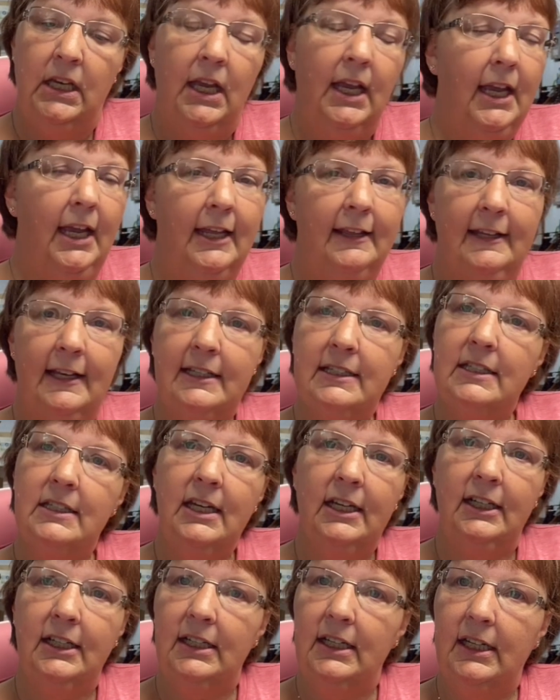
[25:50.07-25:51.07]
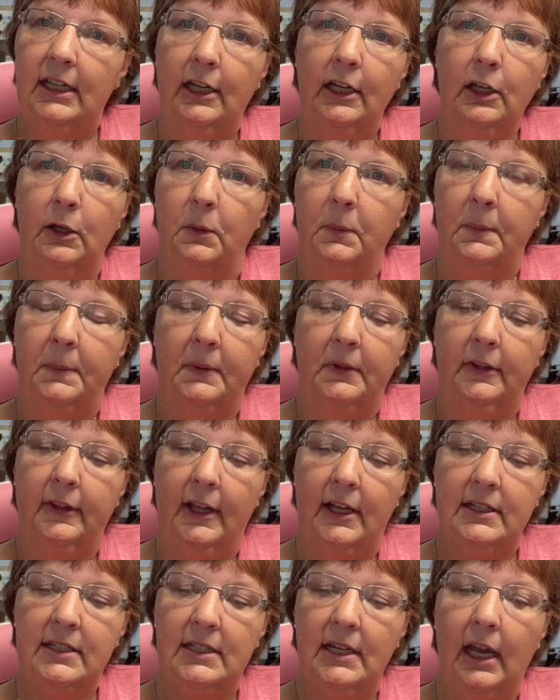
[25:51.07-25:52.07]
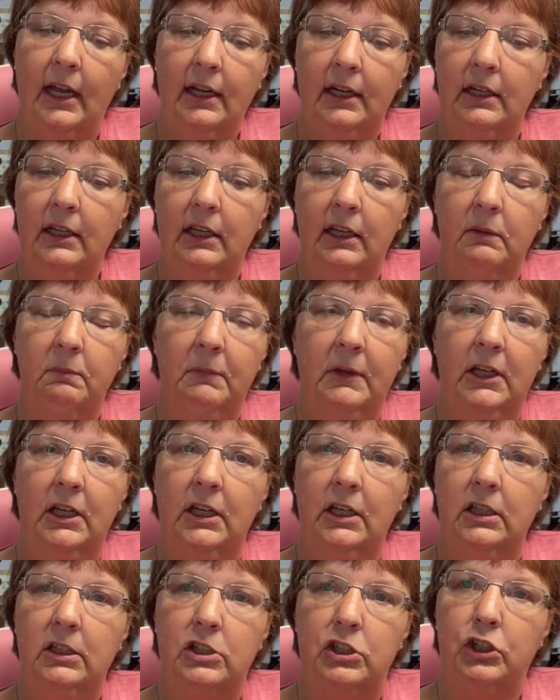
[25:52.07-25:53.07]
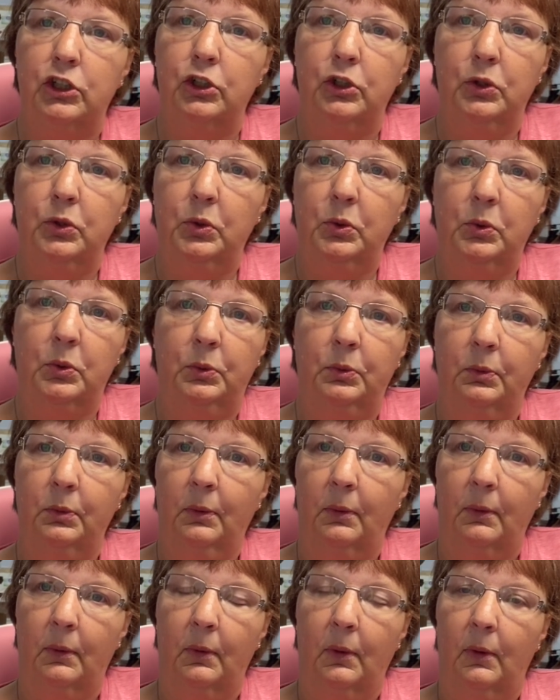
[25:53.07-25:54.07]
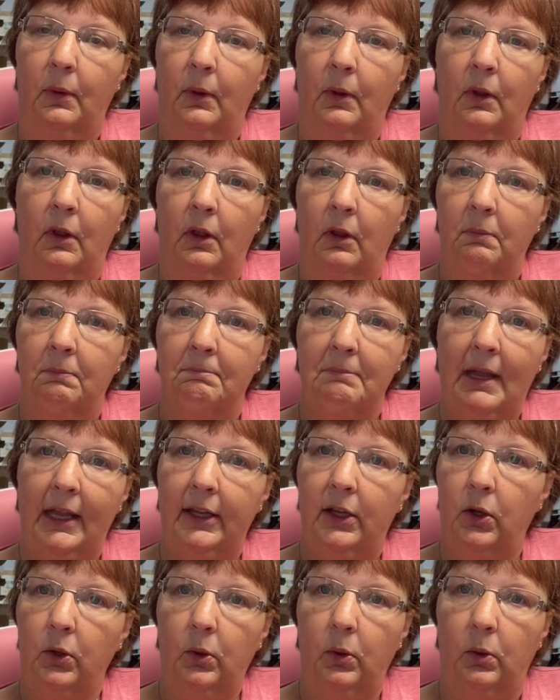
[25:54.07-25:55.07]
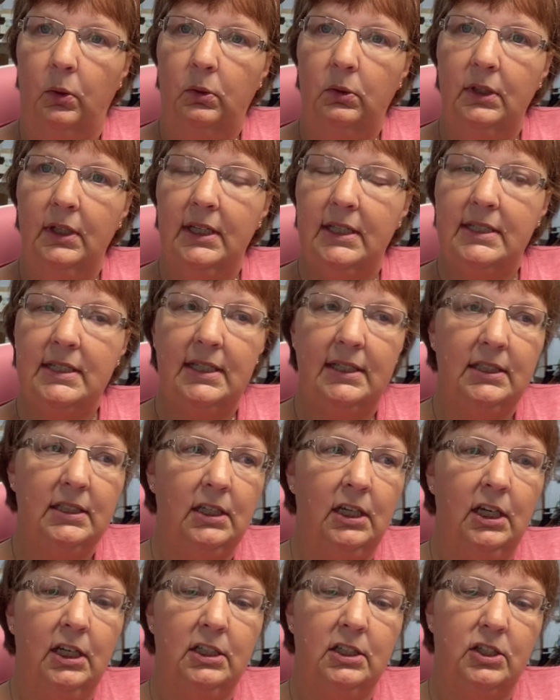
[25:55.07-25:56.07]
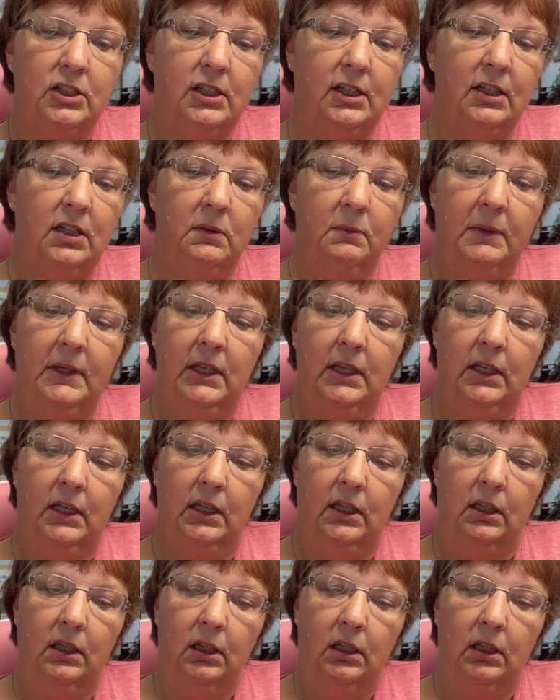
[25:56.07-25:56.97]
And that's not going to help. That's not going to get me to my goal. It's going to be